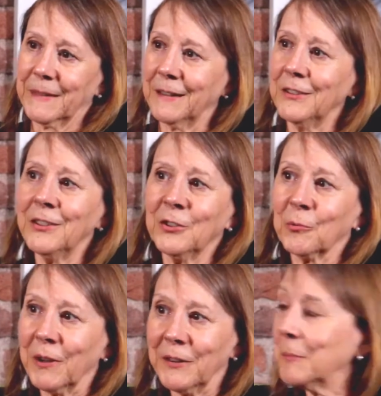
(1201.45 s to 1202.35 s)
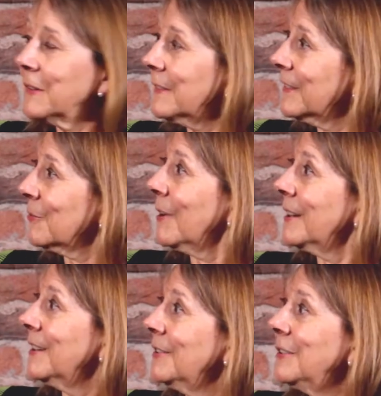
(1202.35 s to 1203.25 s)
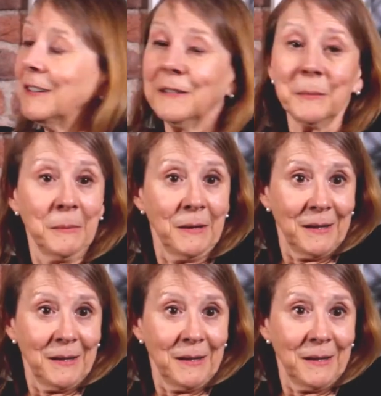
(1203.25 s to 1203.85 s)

you need to run the business right. You need to